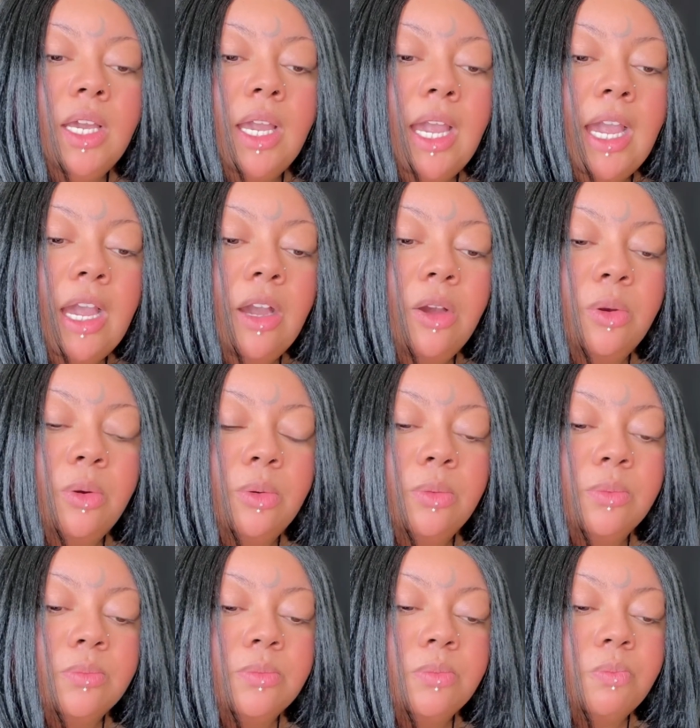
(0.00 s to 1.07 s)
how
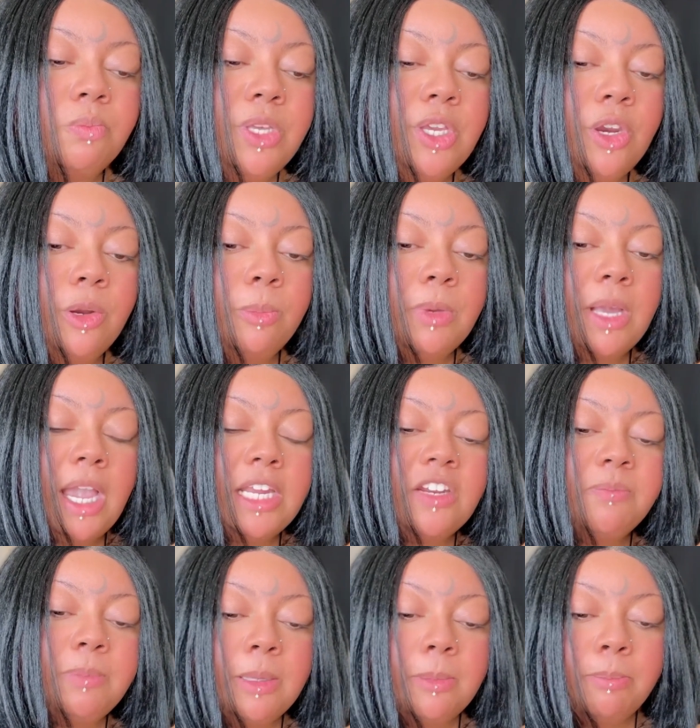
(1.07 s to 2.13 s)
we are kind
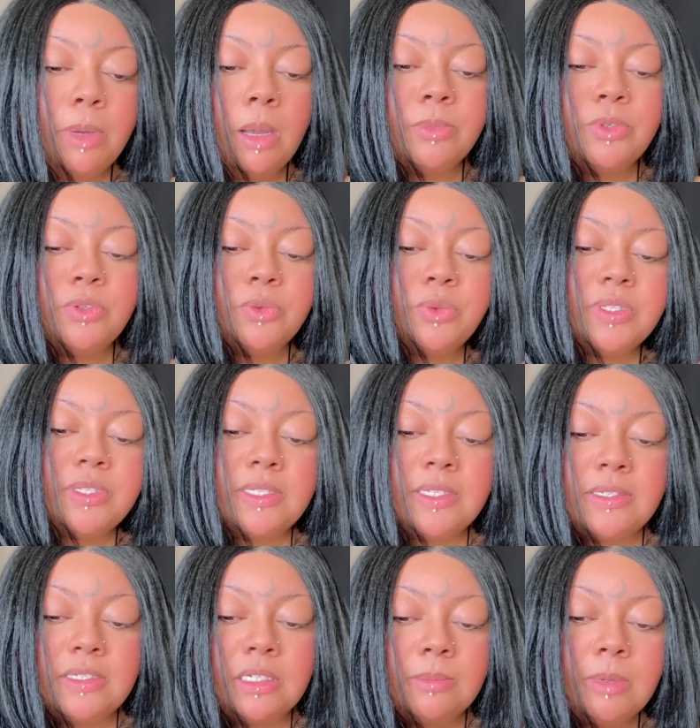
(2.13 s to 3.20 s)
of being pumped to the
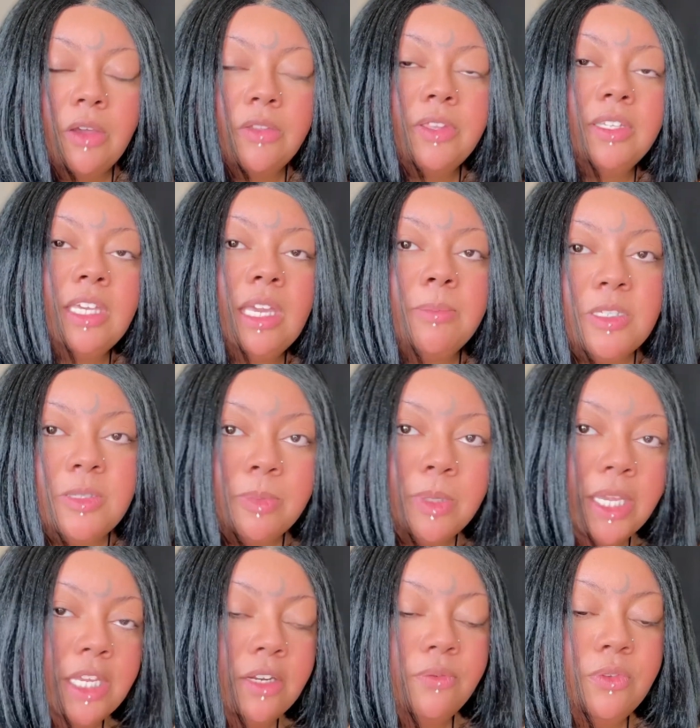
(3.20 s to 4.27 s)
system, how the game is
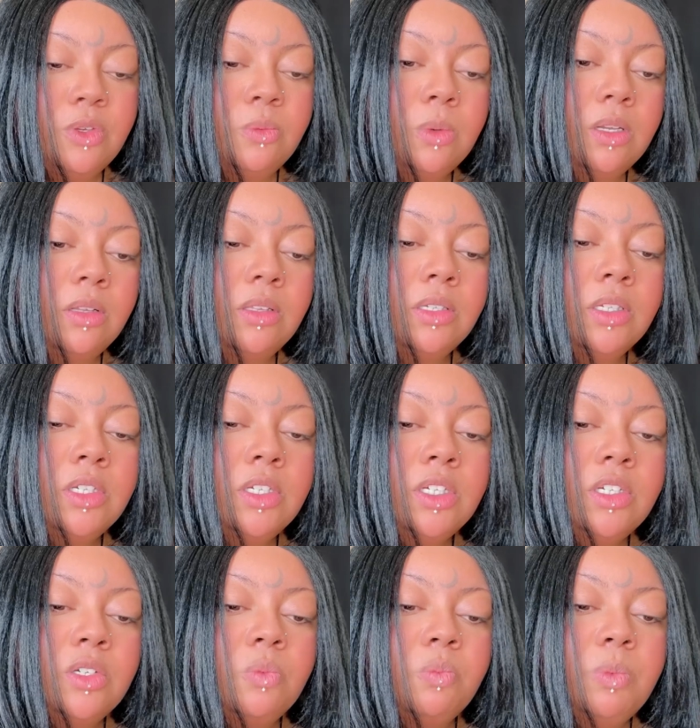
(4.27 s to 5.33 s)
played, if you will.
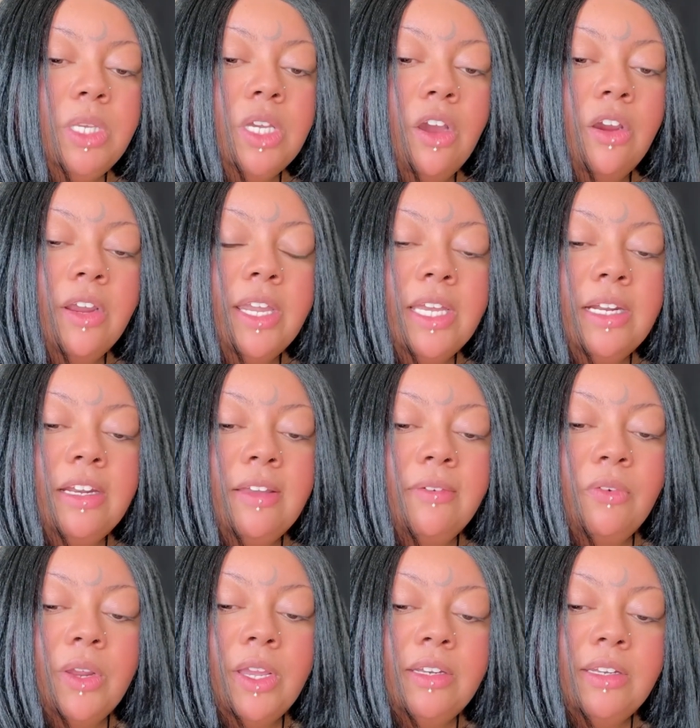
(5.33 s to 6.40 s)
We are in a
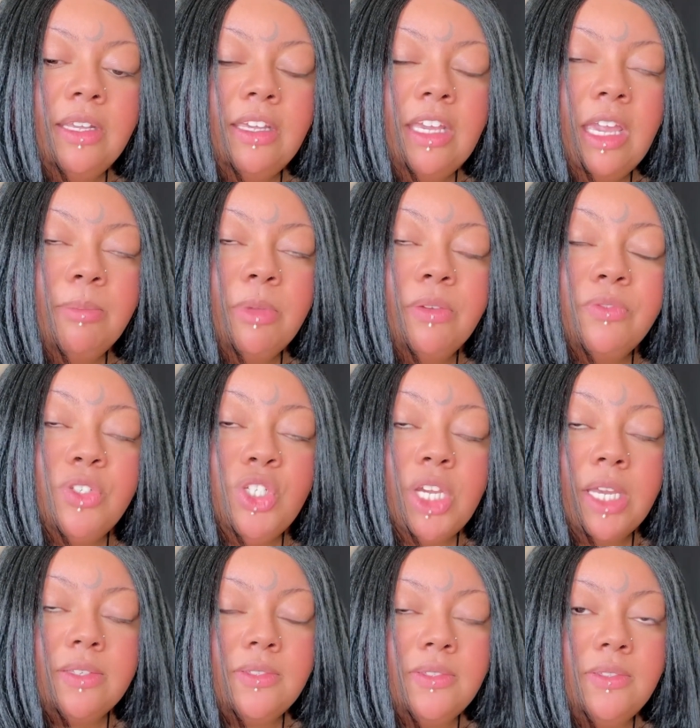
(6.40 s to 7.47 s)
never-ending game of
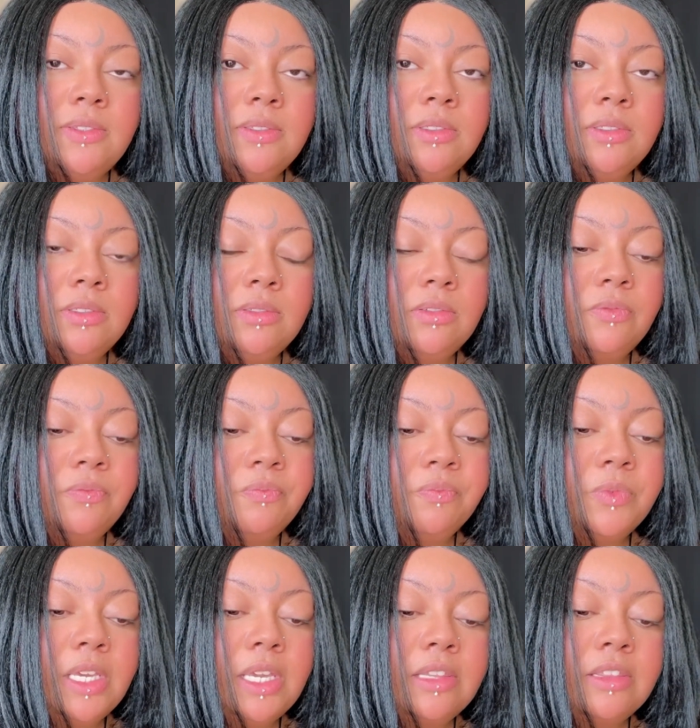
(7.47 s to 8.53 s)
chess
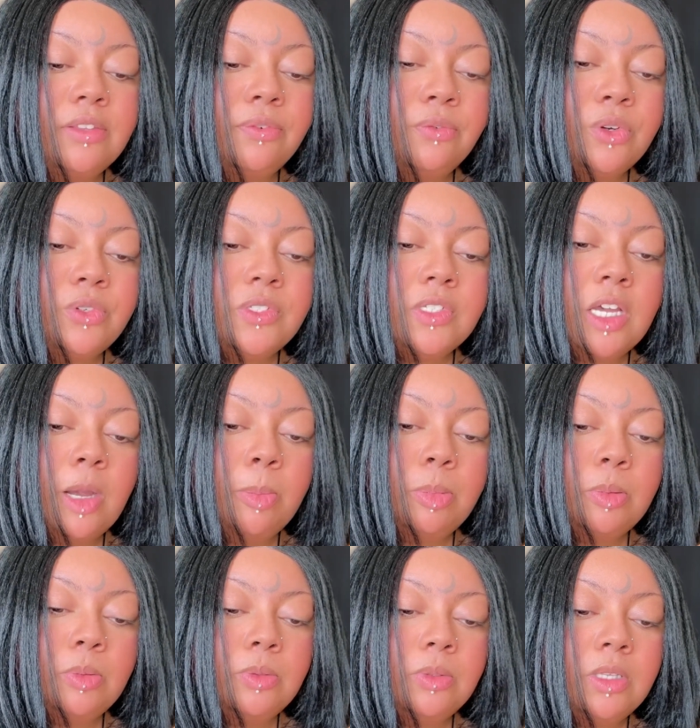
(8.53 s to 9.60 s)
in the first
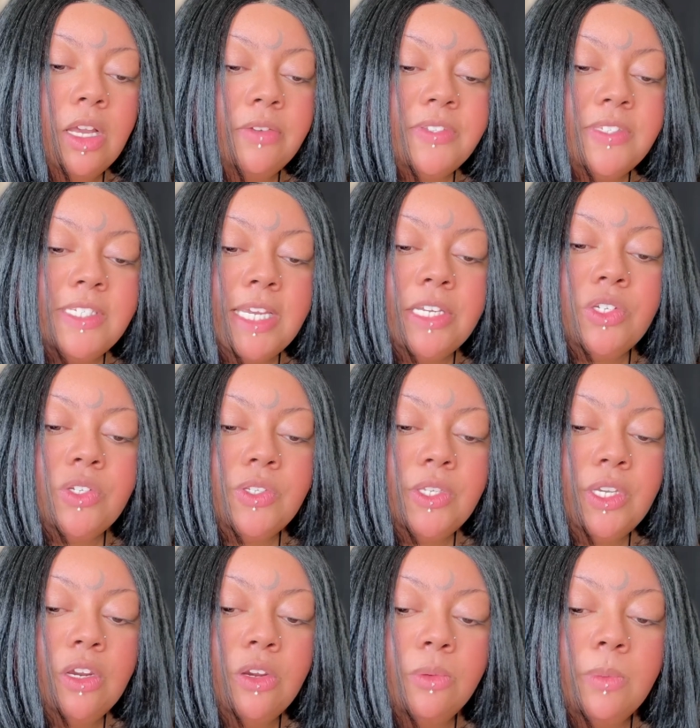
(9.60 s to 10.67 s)
couple of stages
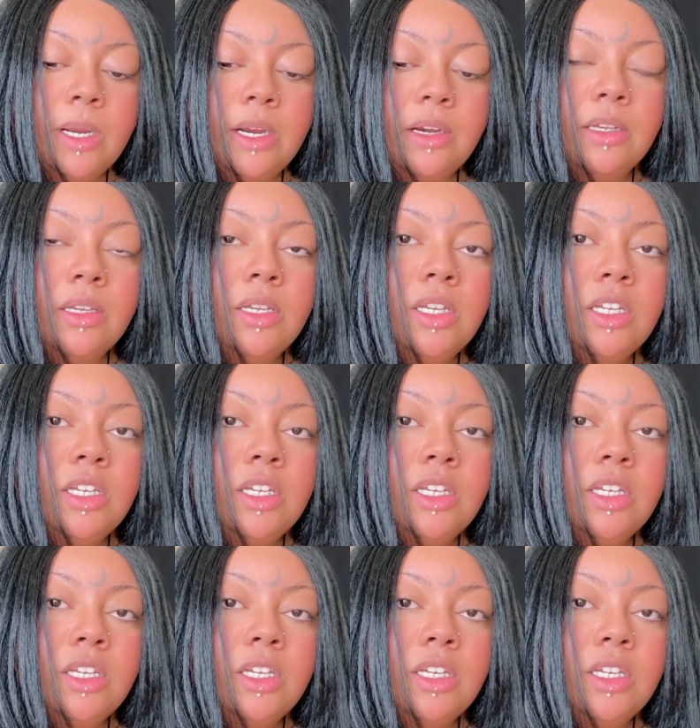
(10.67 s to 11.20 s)
here, where